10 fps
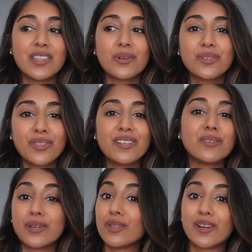those are
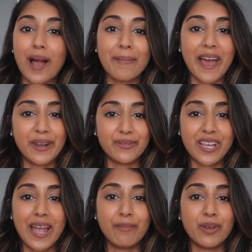things you can look up ahead of
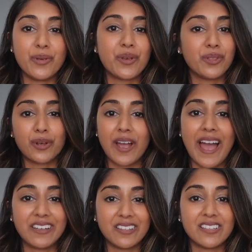time. You know, you can look
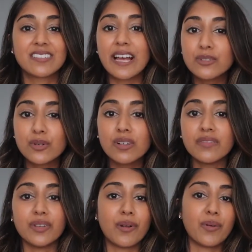ahead to the schedule.
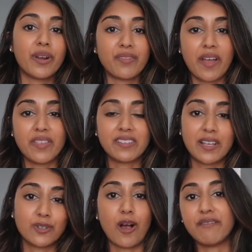If you don't know where to find the
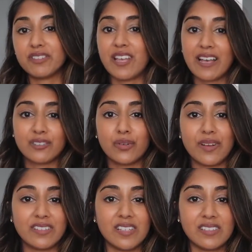schedule, obviously ask your
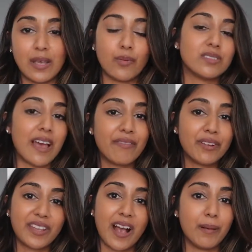residents. They will
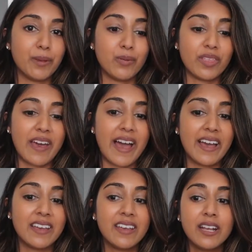definitely help you with
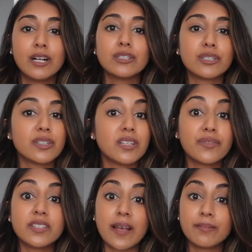that. Learn the
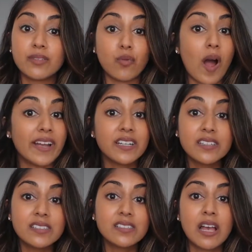different types of
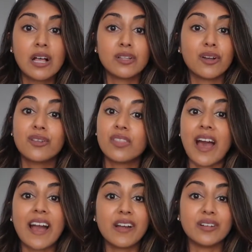wires. Learn the
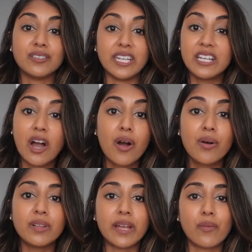IR
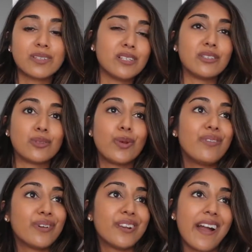lingo. Like, what does 3 for